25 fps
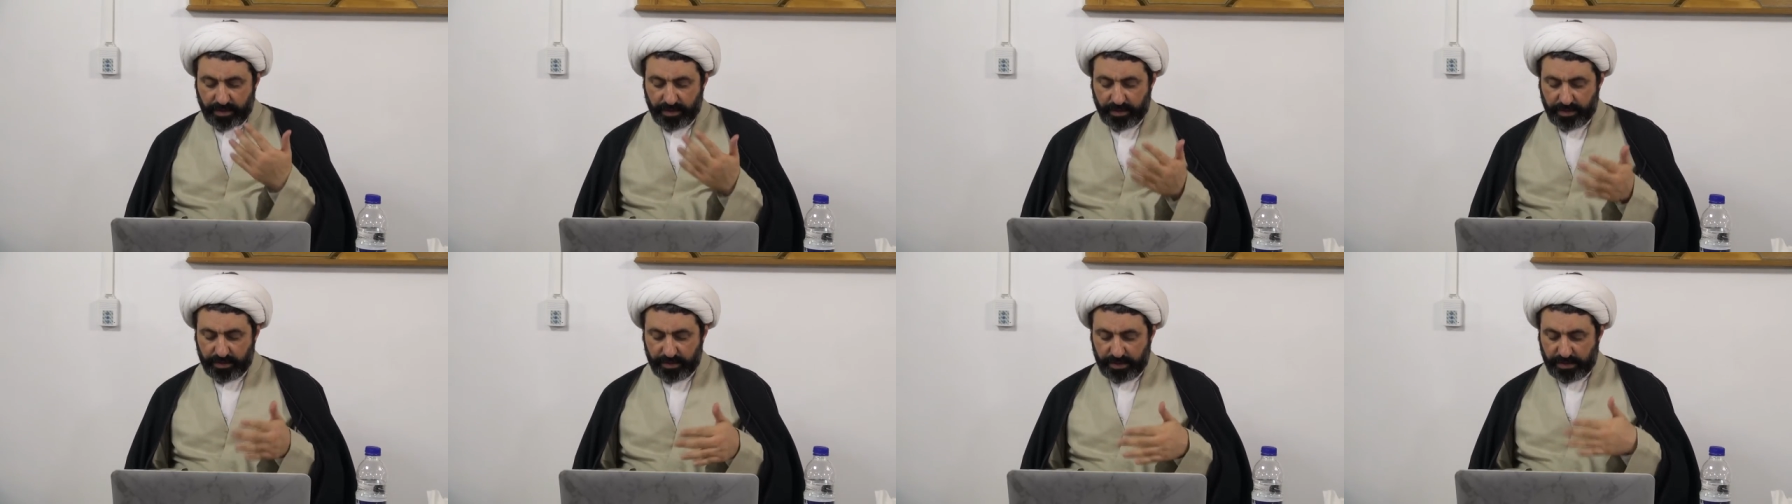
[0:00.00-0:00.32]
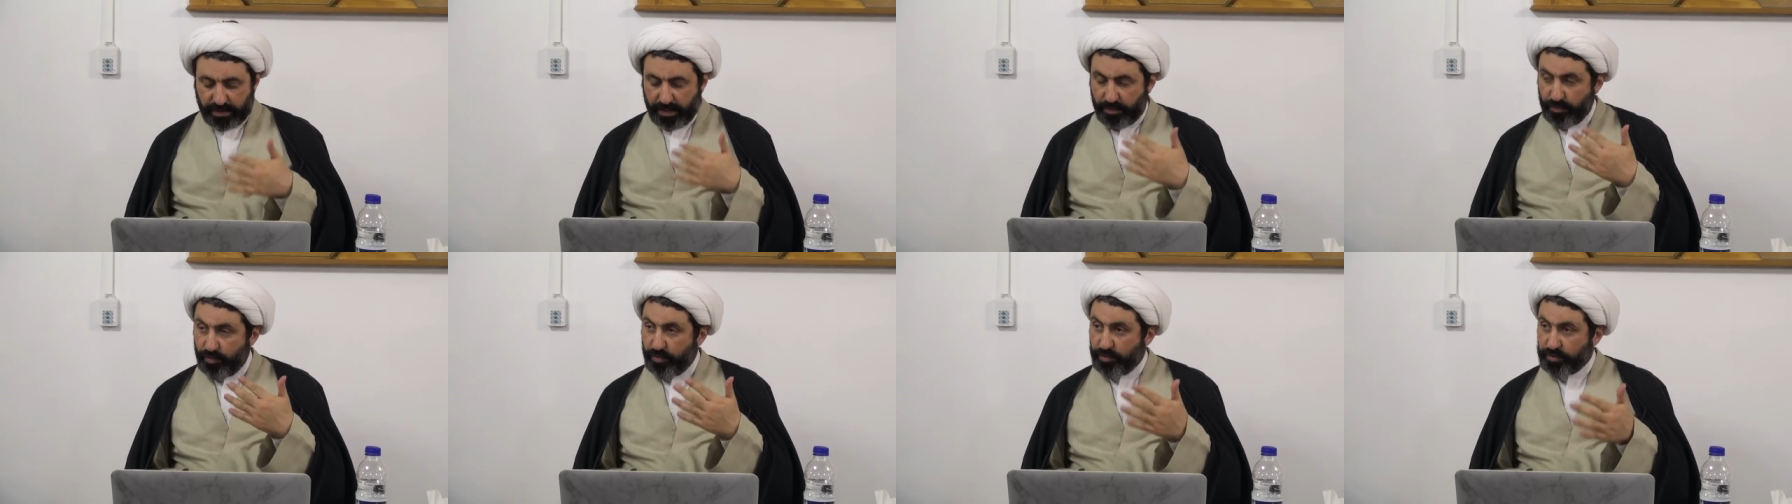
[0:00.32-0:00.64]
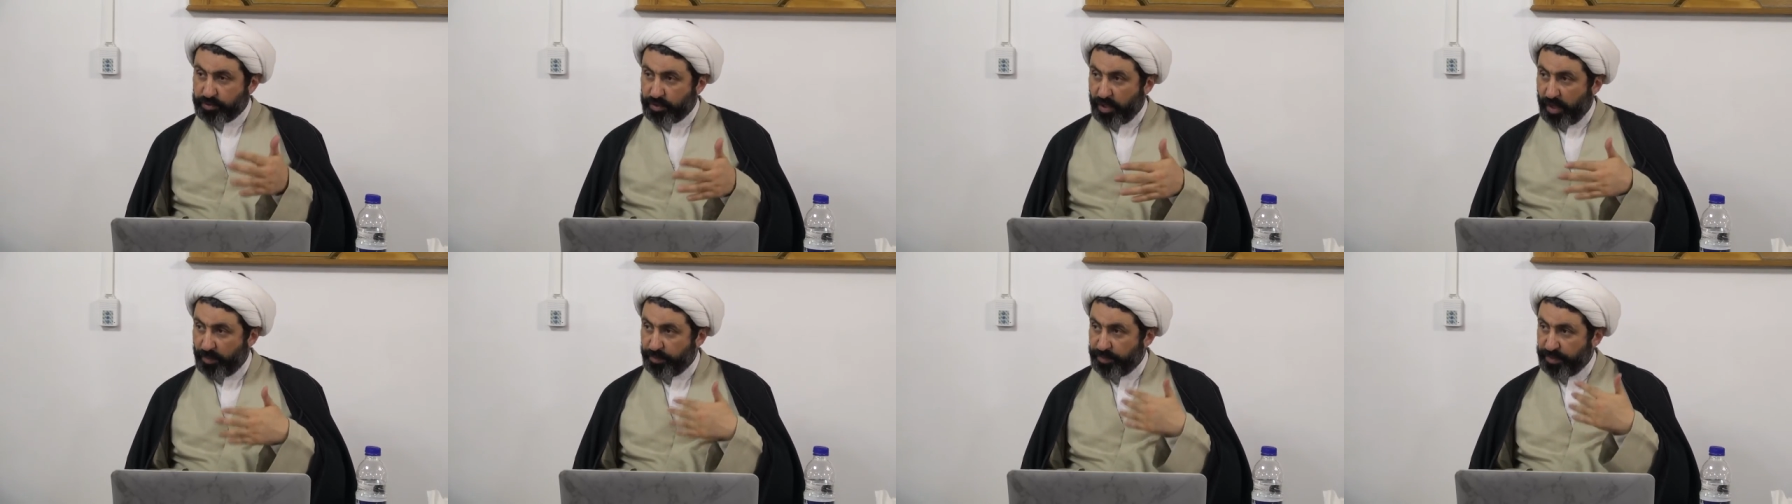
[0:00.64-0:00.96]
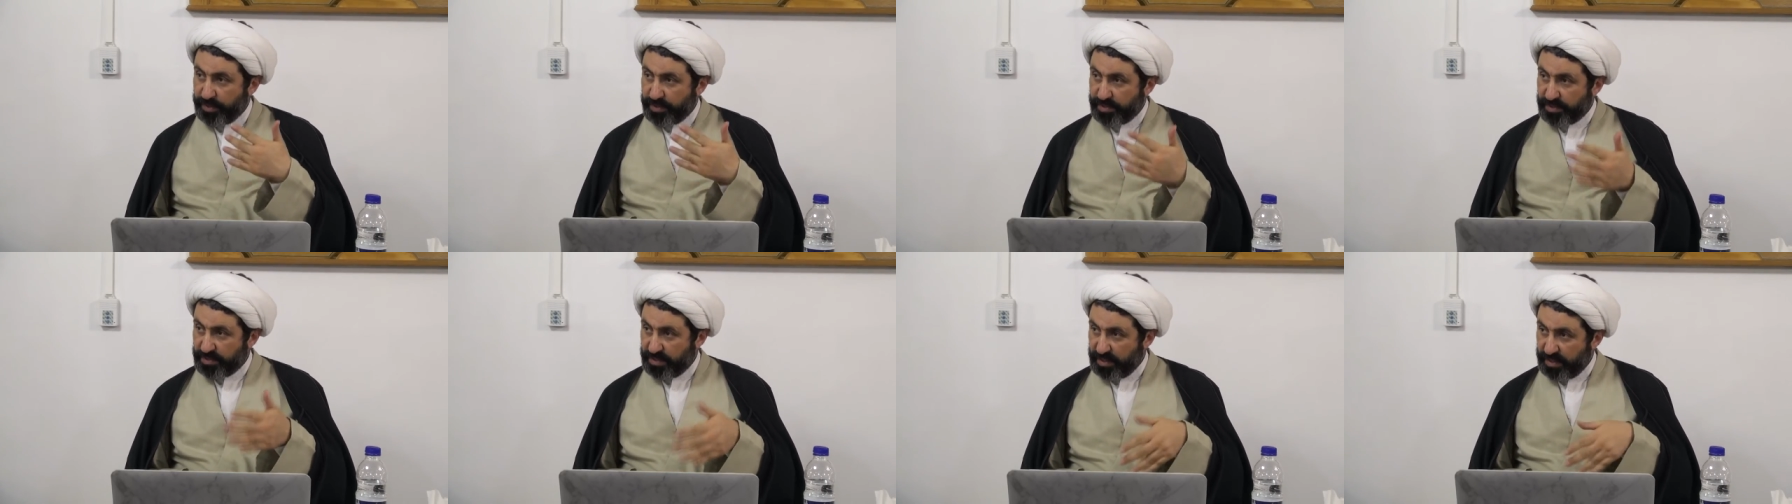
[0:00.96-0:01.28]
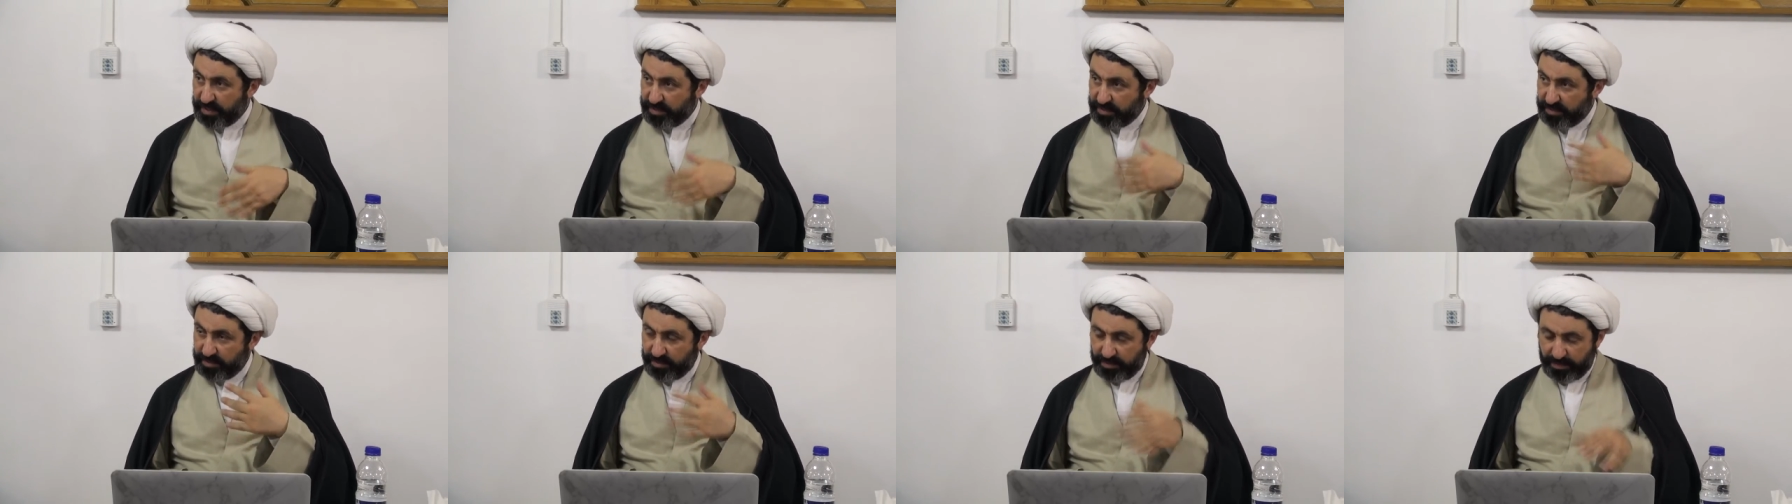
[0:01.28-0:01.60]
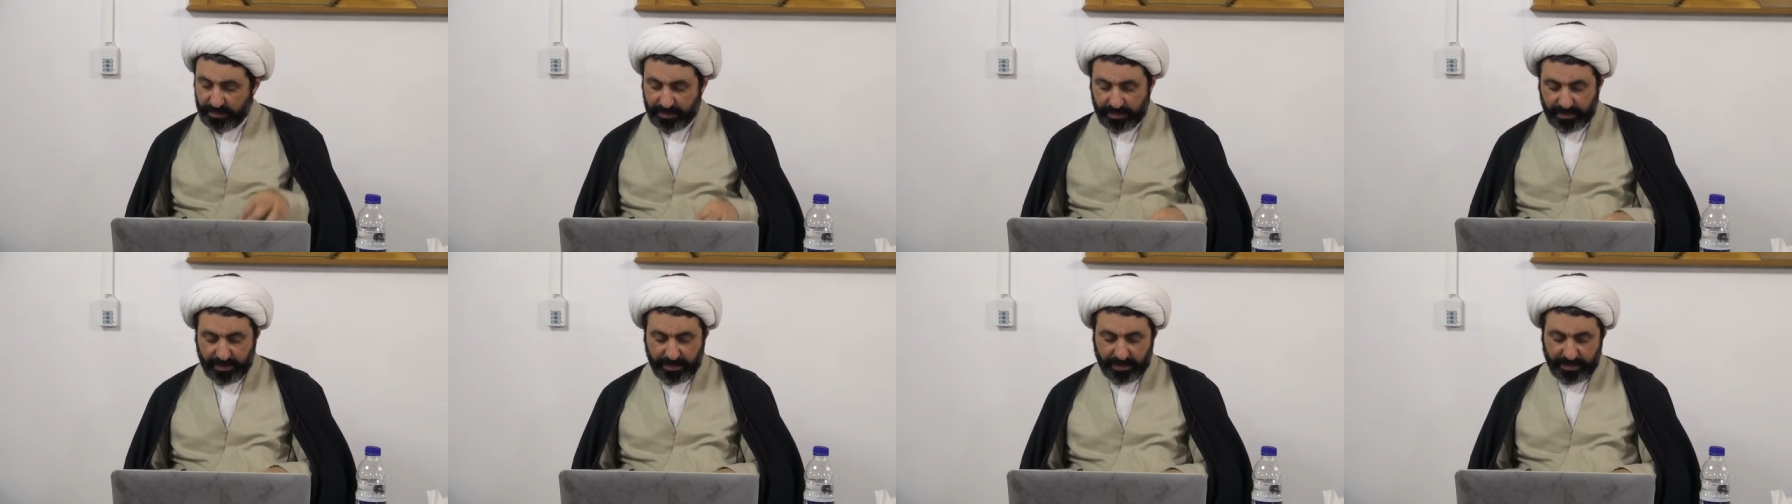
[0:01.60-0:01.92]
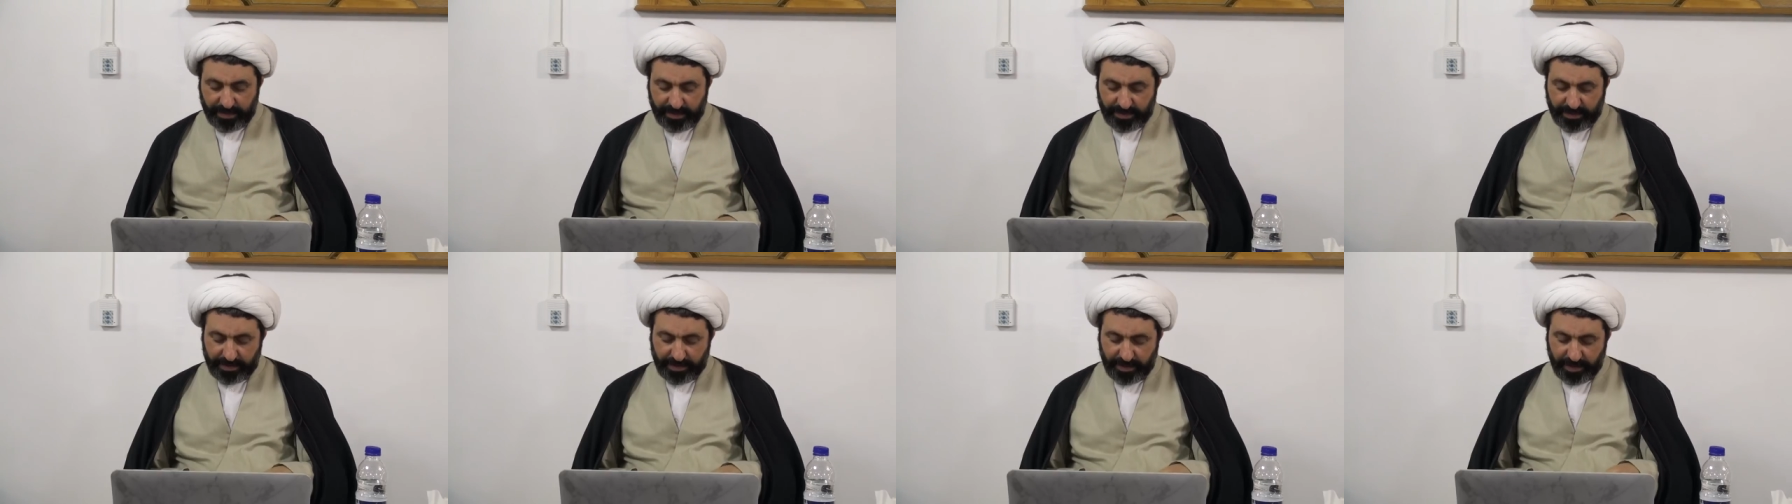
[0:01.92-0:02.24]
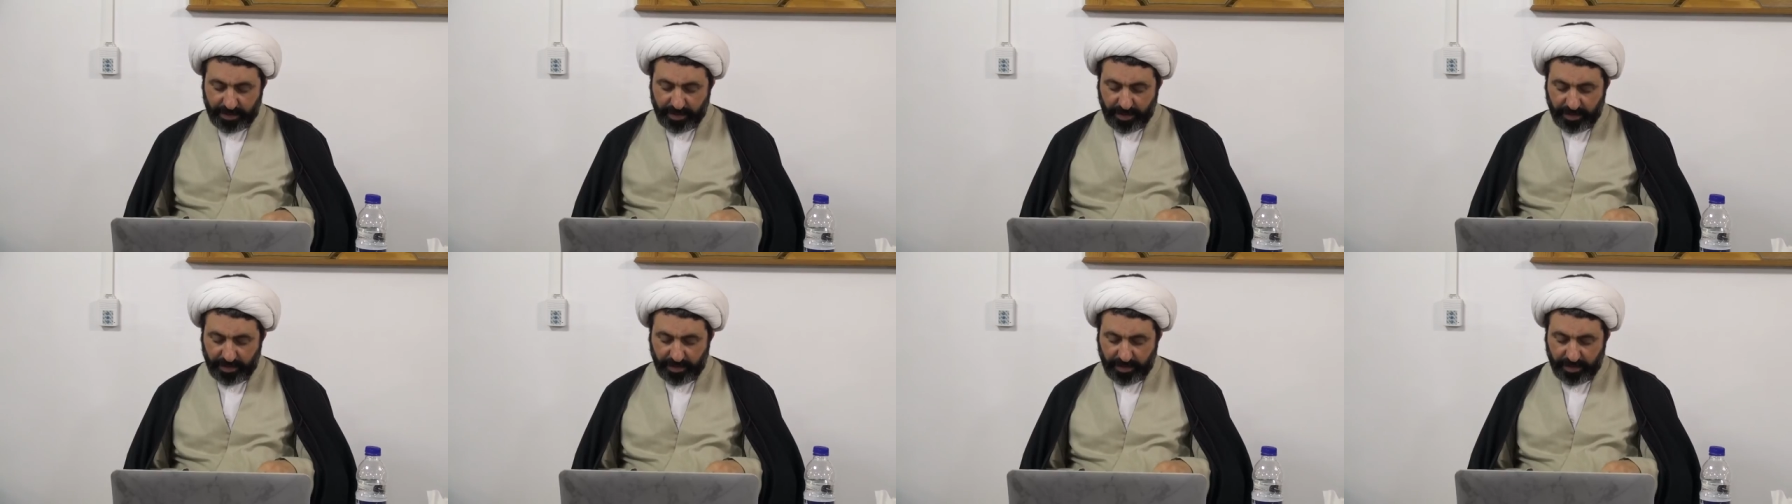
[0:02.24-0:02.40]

These are all topics that need